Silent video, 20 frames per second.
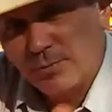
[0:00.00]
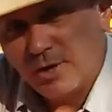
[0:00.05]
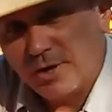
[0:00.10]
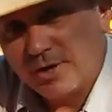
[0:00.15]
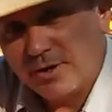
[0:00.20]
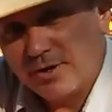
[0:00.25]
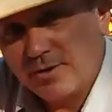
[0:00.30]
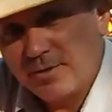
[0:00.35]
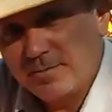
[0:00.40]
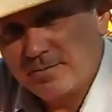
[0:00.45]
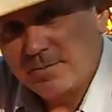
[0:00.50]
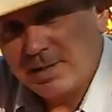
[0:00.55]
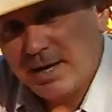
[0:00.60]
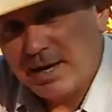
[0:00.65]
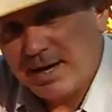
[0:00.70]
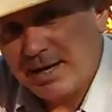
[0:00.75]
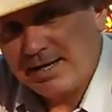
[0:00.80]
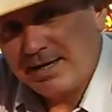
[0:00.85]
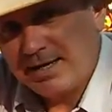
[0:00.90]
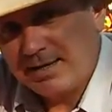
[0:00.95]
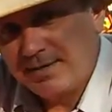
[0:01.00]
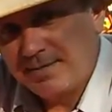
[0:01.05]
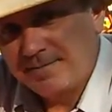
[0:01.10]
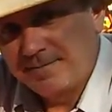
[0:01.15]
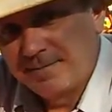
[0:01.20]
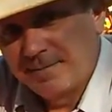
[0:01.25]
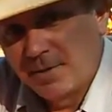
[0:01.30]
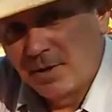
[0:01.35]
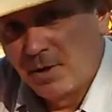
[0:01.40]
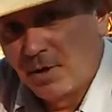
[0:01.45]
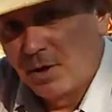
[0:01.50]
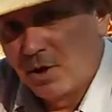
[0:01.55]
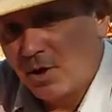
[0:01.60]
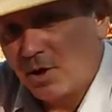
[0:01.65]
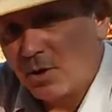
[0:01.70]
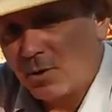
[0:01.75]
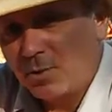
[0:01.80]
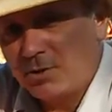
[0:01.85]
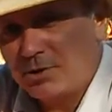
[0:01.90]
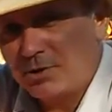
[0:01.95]
rudder behind it?
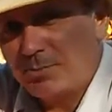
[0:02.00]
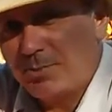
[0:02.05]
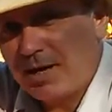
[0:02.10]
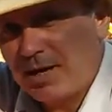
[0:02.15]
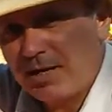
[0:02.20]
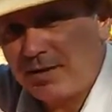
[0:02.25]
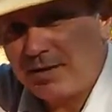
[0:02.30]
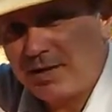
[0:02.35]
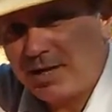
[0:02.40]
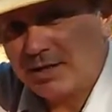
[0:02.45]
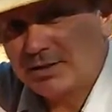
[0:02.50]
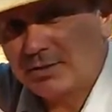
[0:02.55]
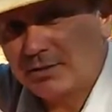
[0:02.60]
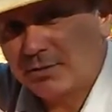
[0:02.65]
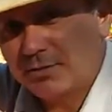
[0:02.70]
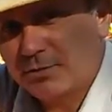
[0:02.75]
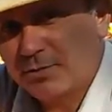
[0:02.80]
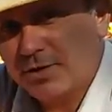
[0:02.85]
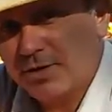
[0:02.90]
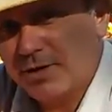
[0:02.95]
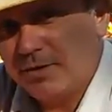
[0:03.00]
Or would you pay the extra three